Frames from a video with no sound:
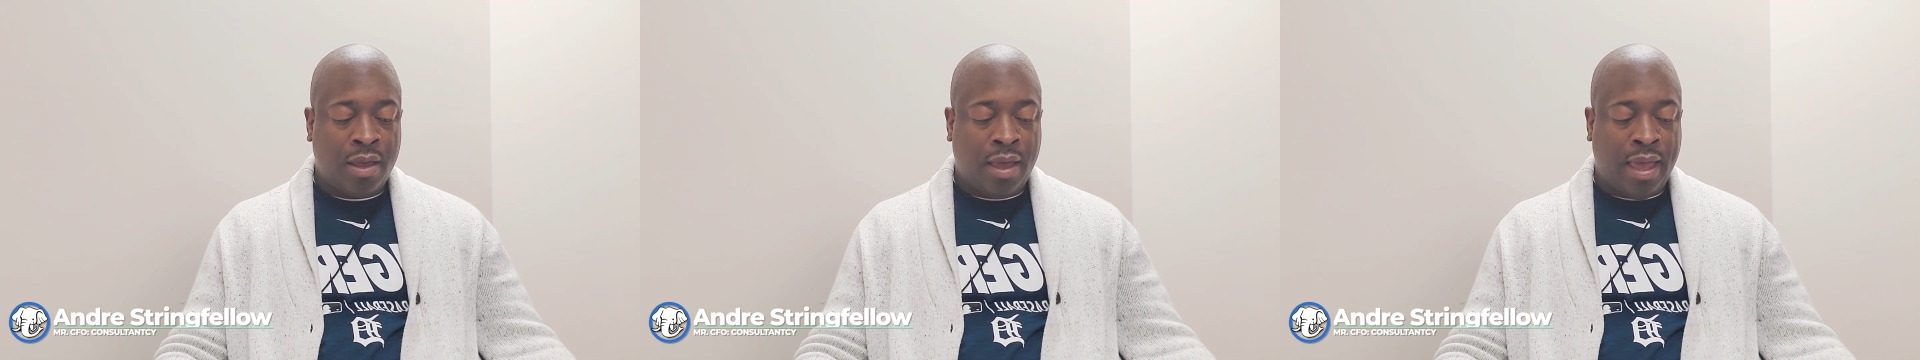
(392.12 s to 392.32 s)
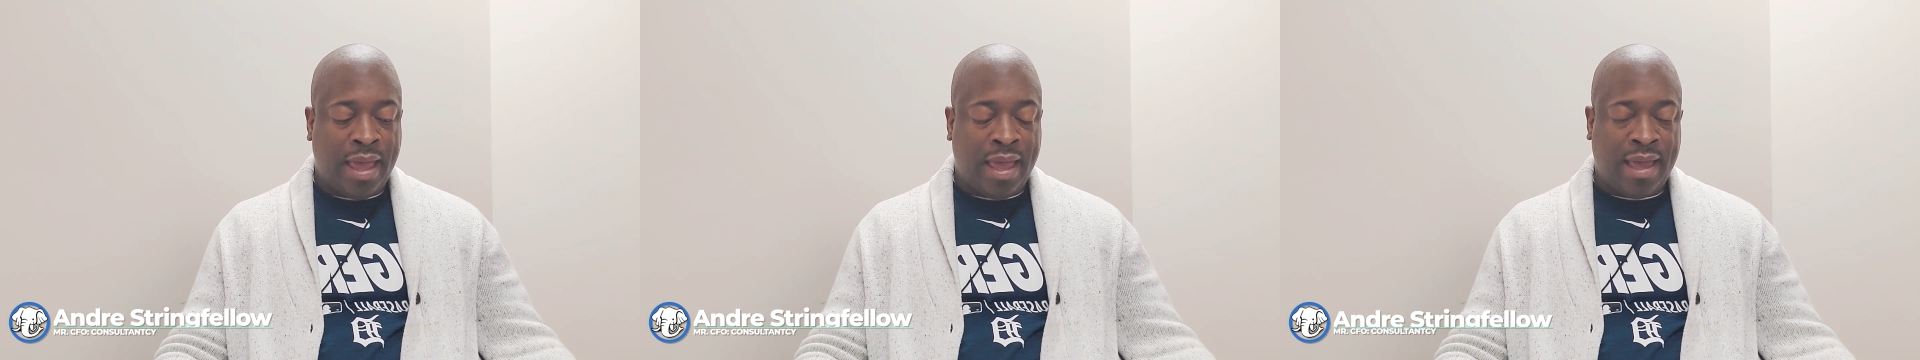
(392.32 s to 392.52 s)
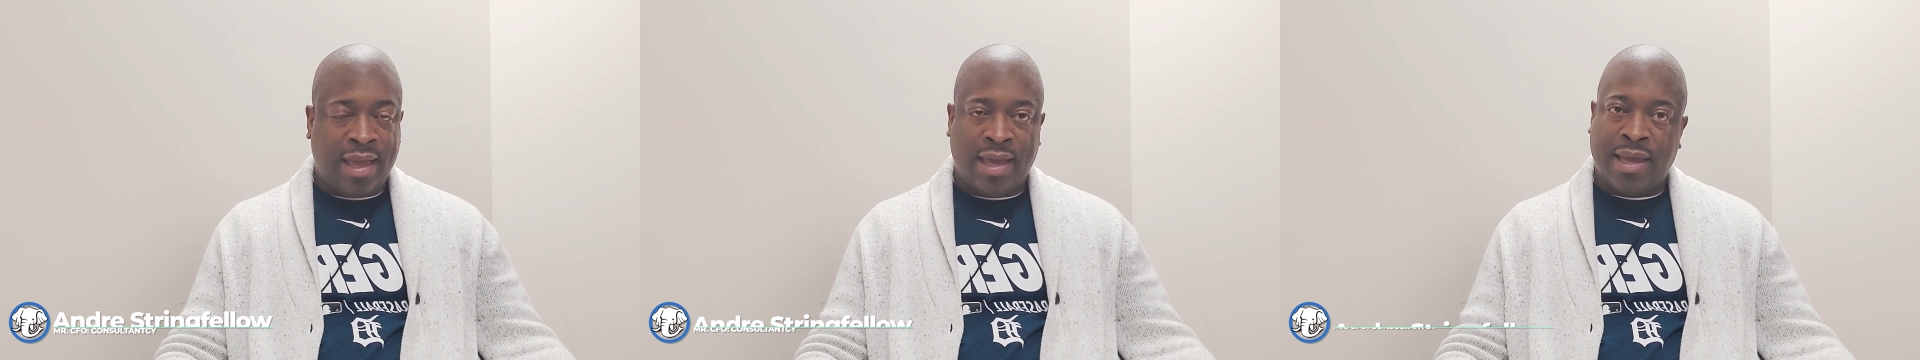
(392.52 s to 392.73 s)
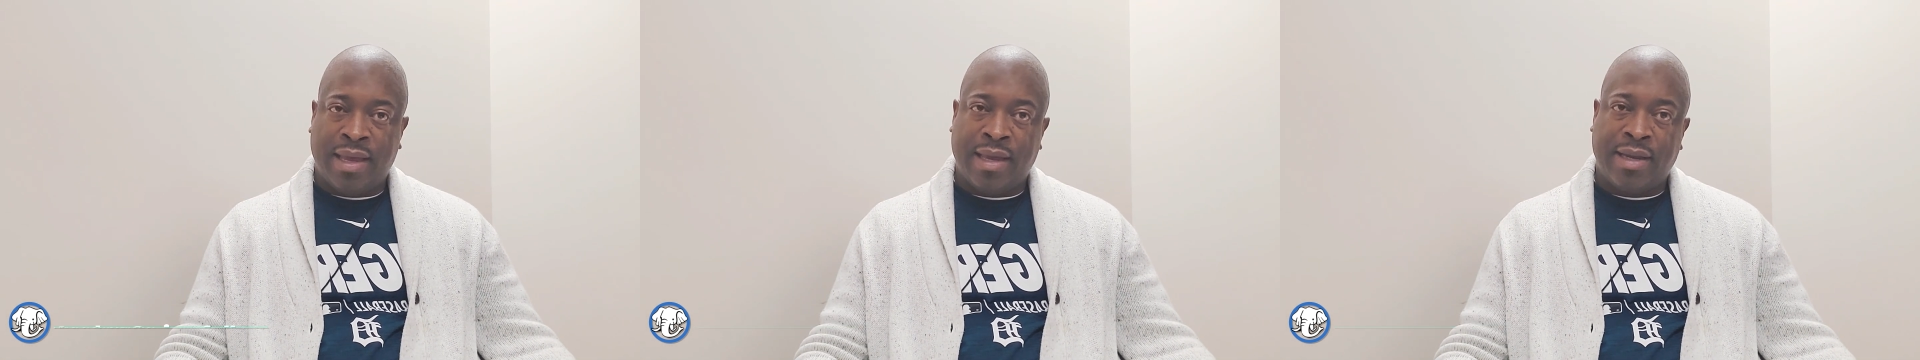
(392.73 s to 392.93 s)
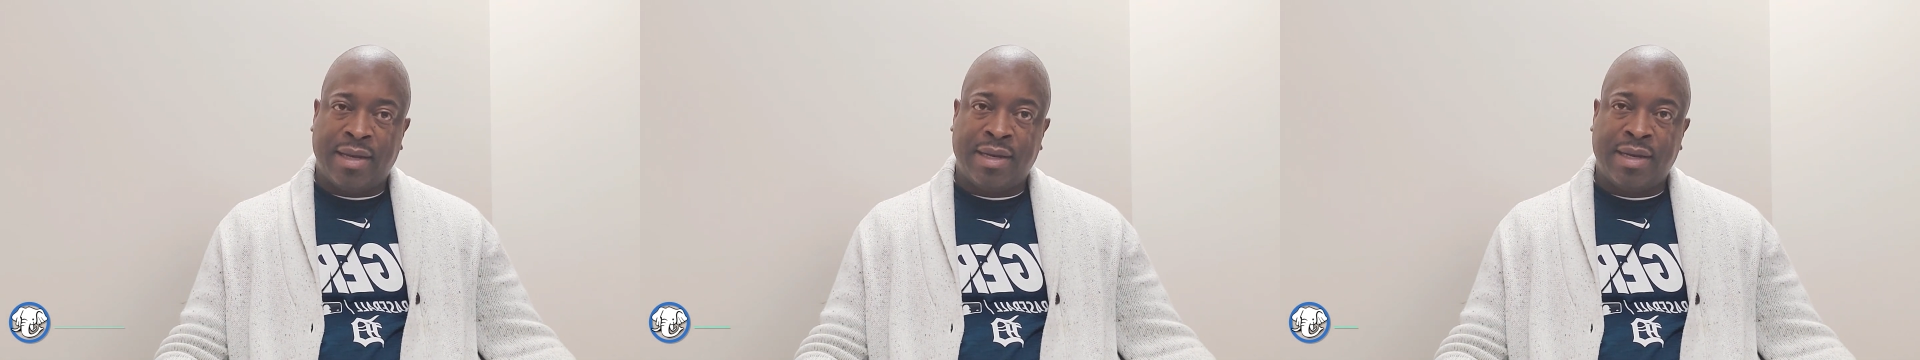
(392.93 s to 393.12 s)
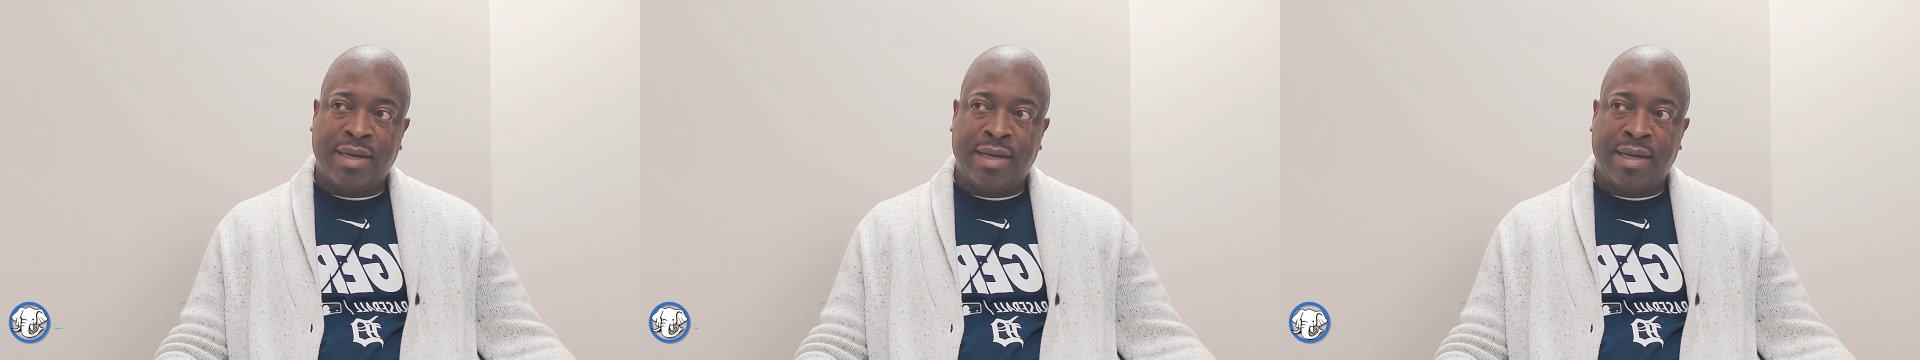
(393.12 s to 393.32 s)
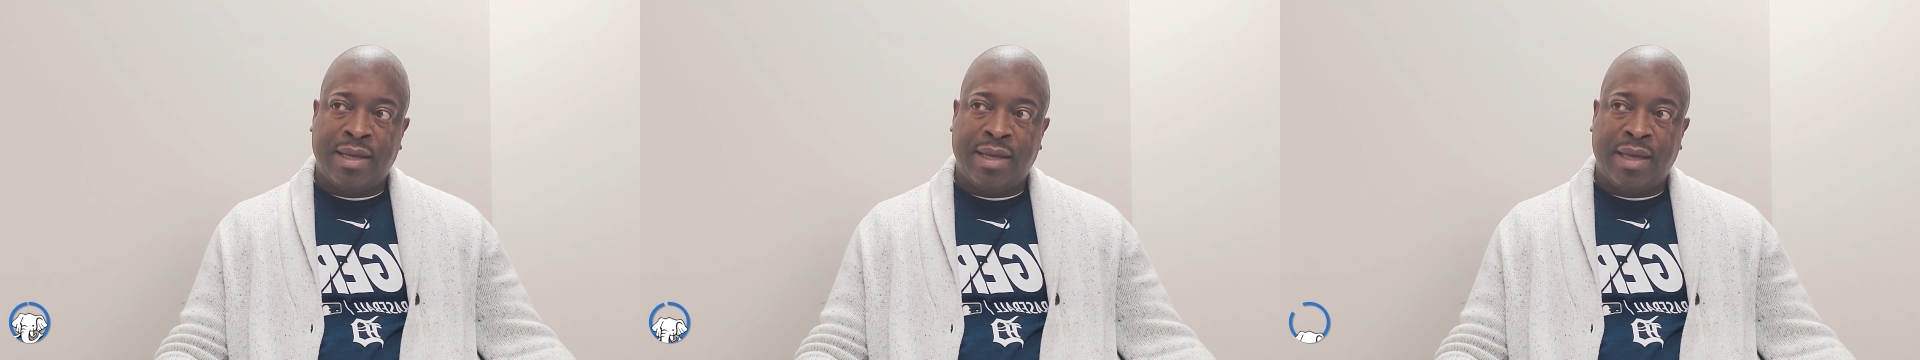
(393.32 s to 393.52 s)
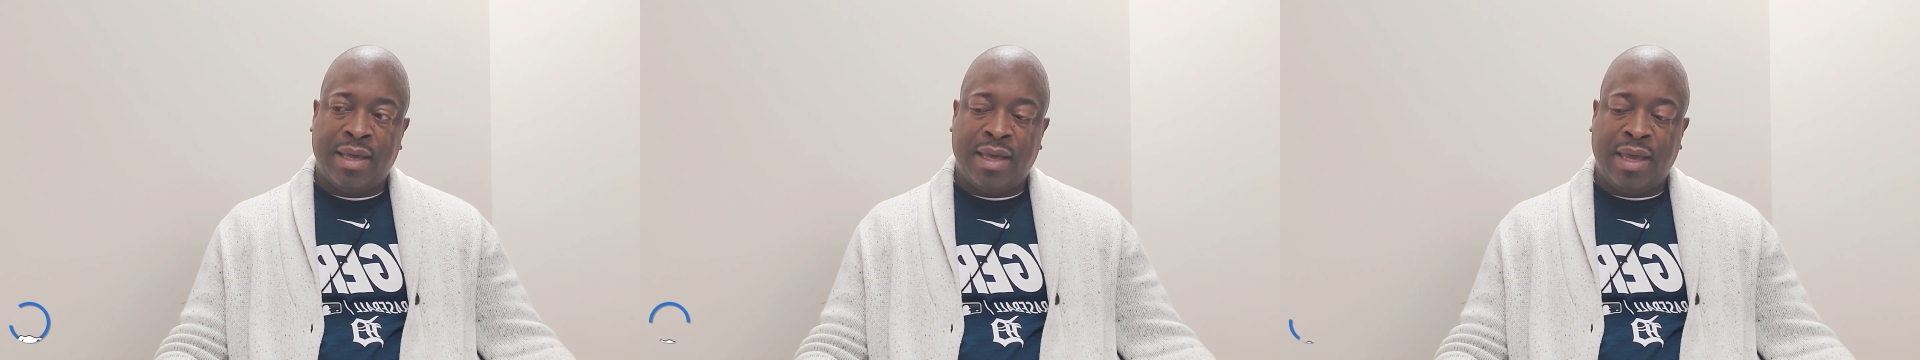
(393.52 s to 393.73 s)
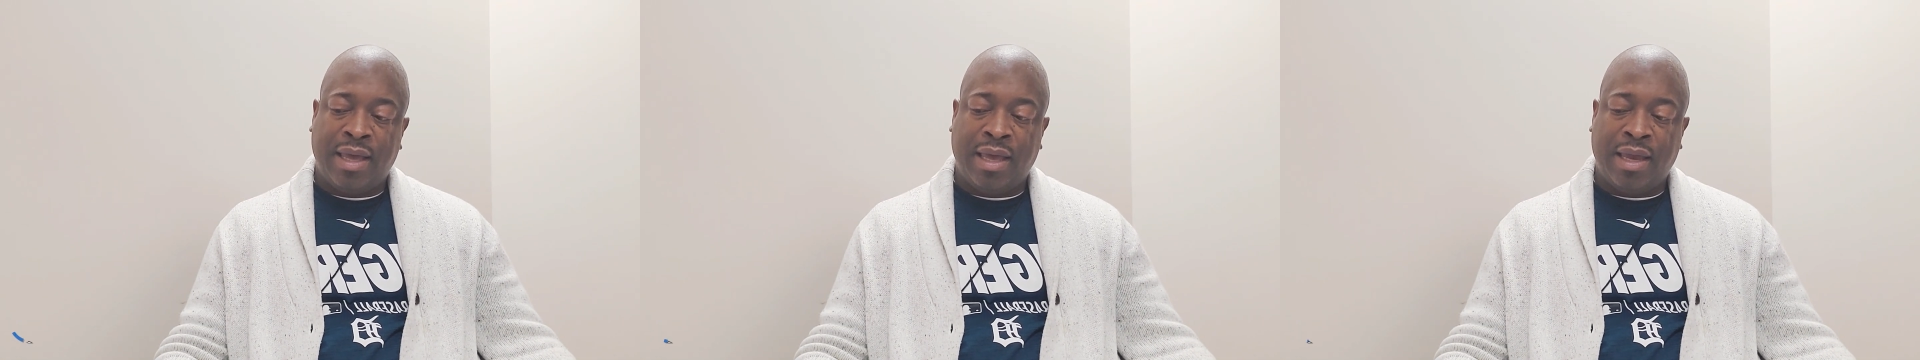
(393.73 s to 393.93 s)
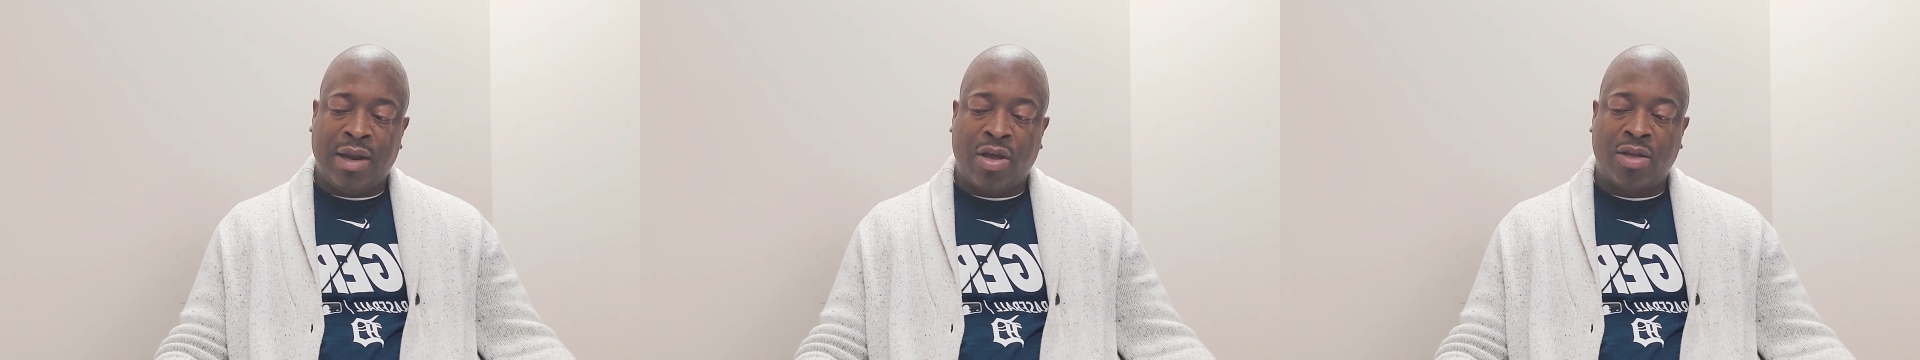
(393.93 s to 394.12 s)
and
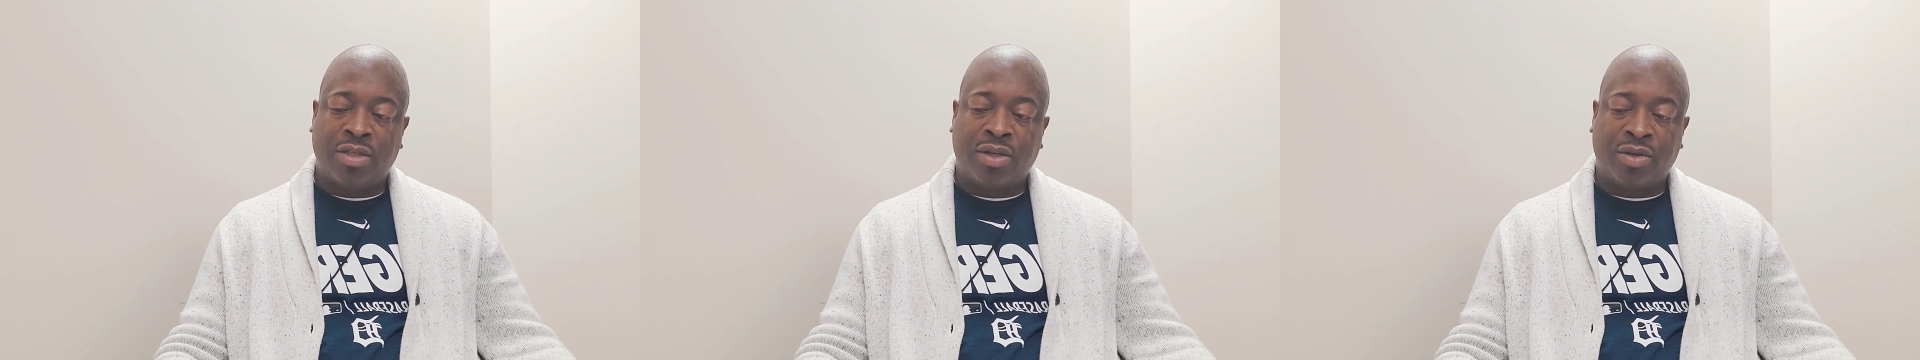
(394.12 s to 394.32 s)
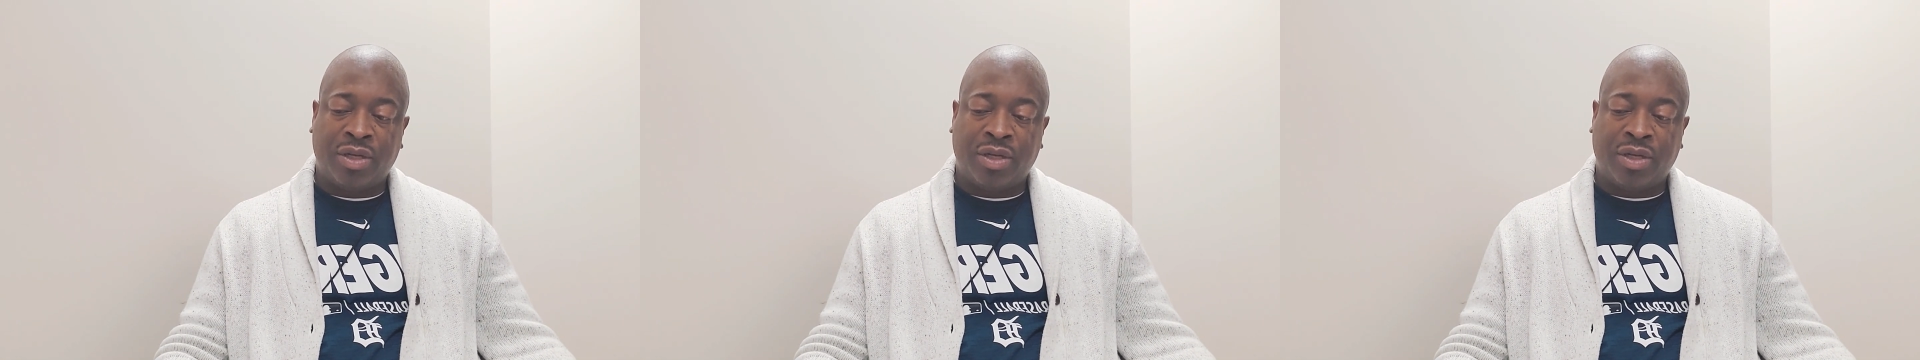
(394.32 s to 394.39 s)
it also